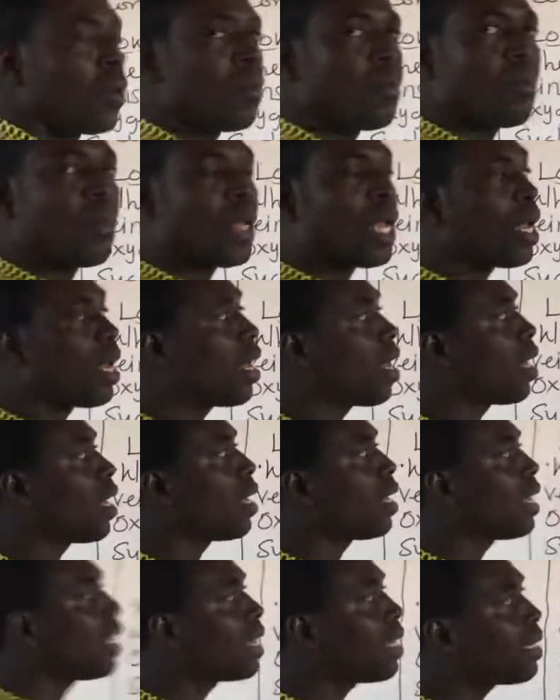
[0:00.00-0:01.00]
per
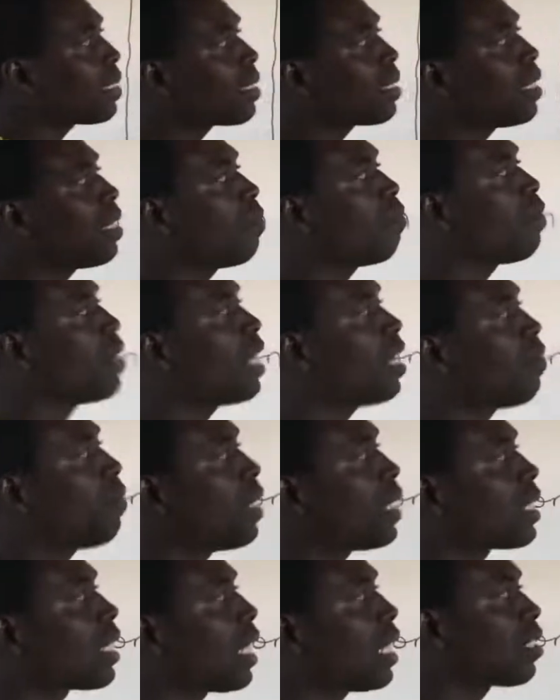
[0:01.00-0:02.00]
80
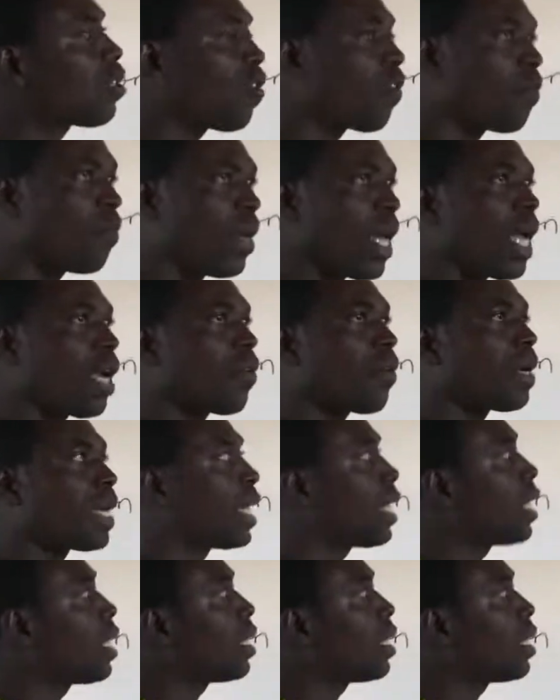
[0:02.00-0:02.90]
millimeters of mercury,